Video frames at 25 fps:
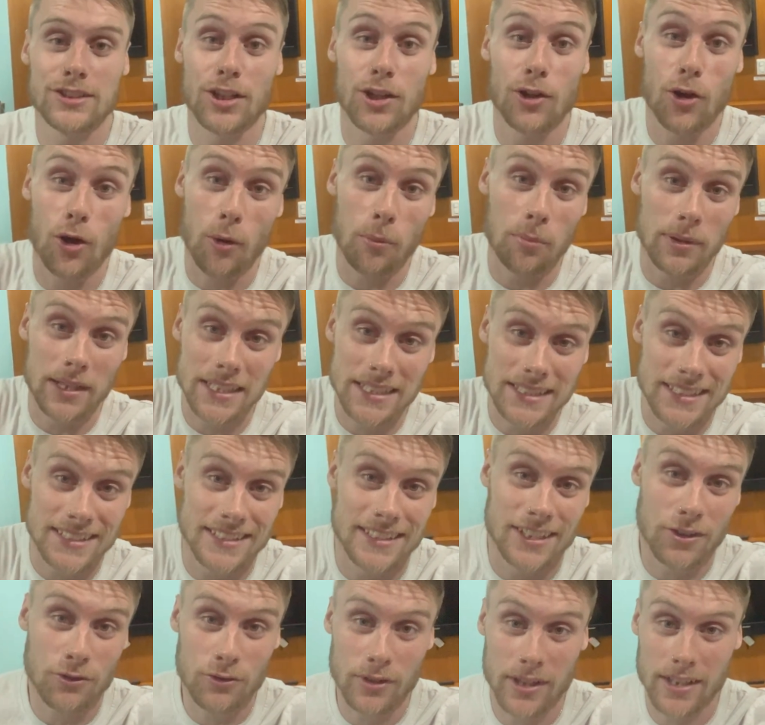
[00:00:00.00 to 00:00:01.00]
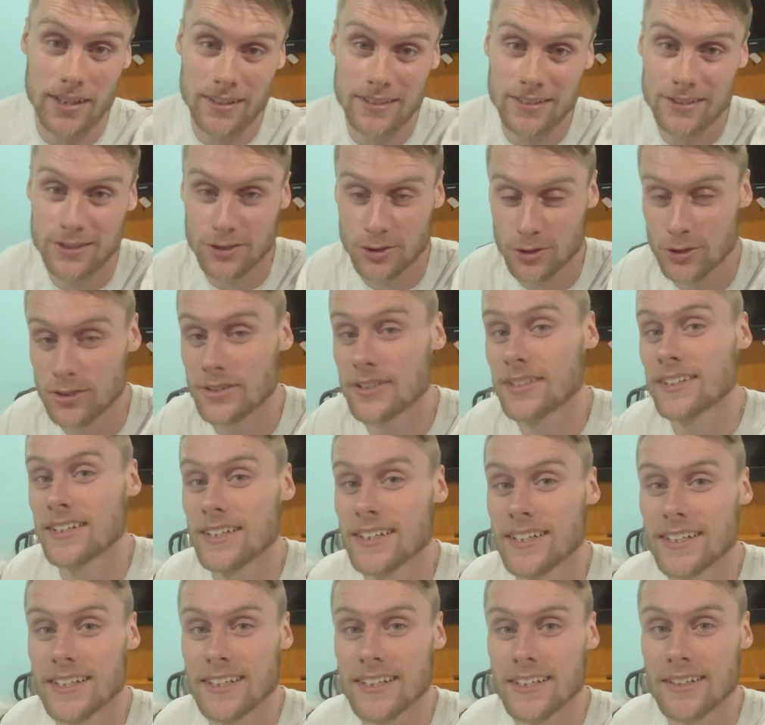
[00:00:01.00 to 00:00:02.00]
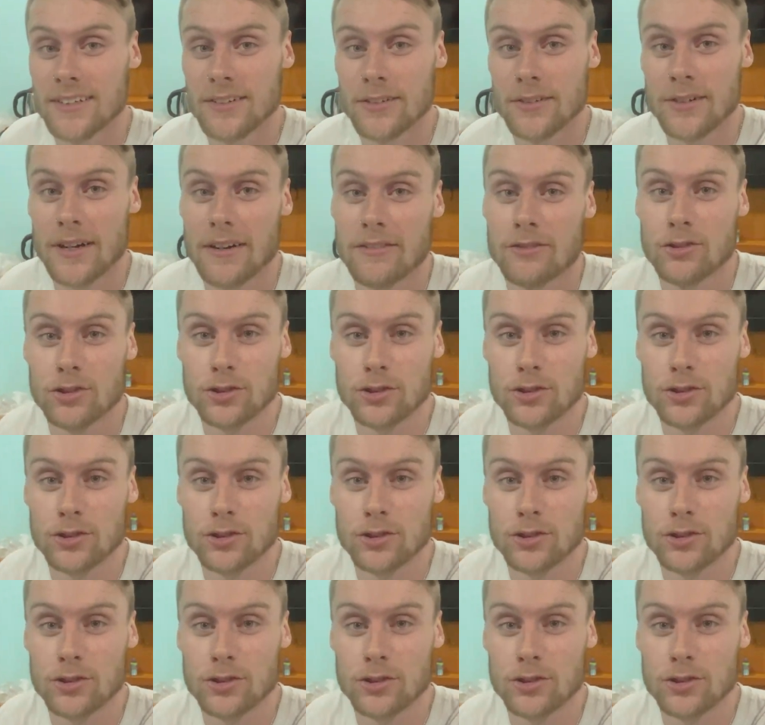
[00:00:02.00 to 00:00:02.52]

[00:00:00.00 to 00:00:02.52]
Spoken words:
a lot of places down there. So we'll have a